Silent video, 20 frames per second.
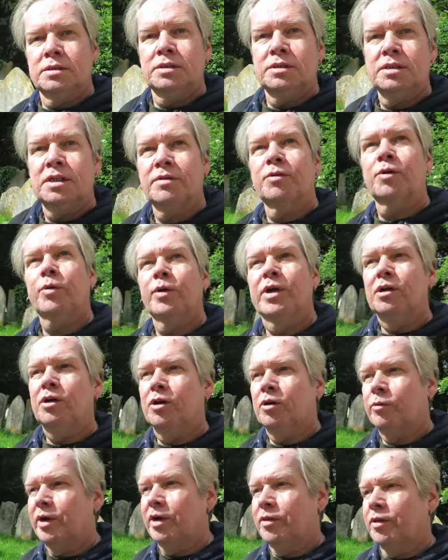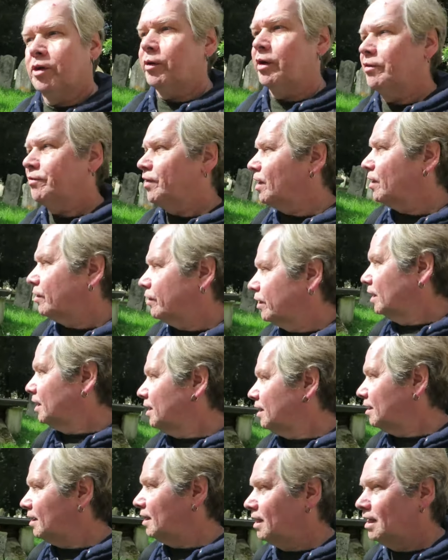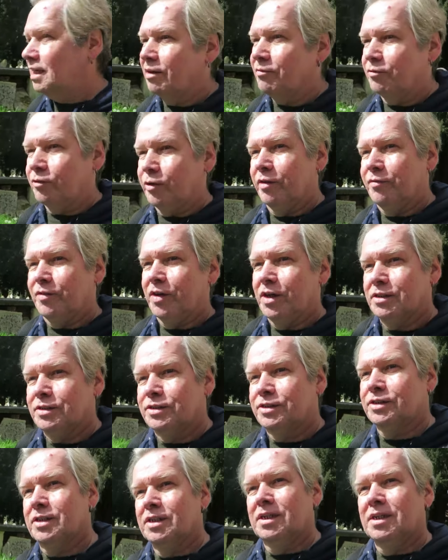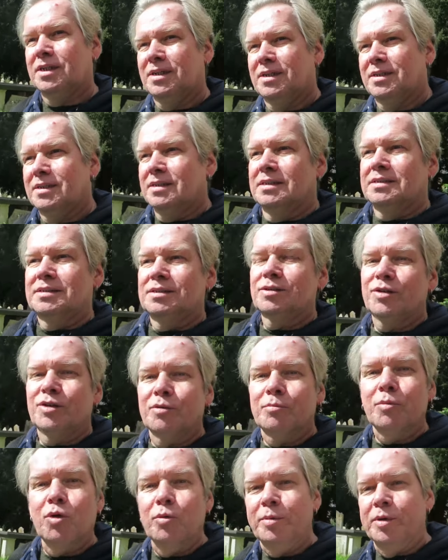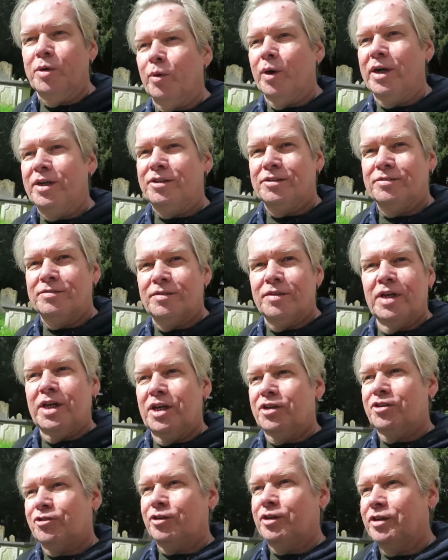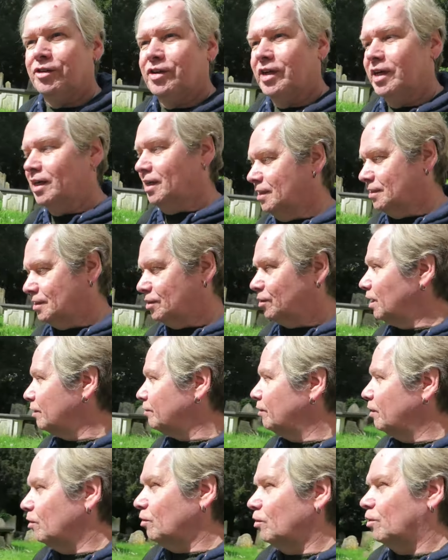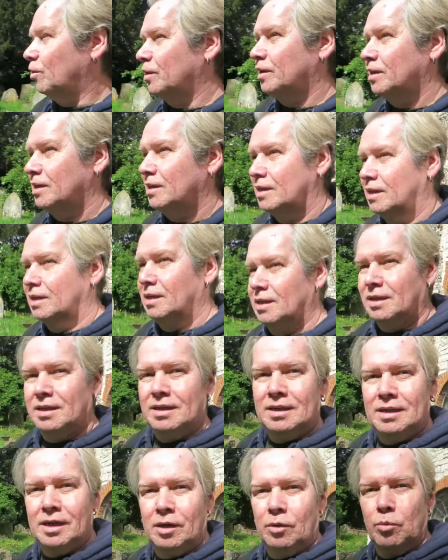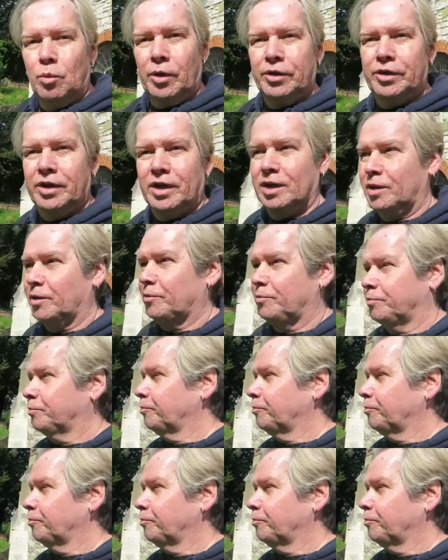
Let's have a quick look around the graveyard. I love graveyards. Not in a morbid way, just from the history it's here. So we'll have a little wander.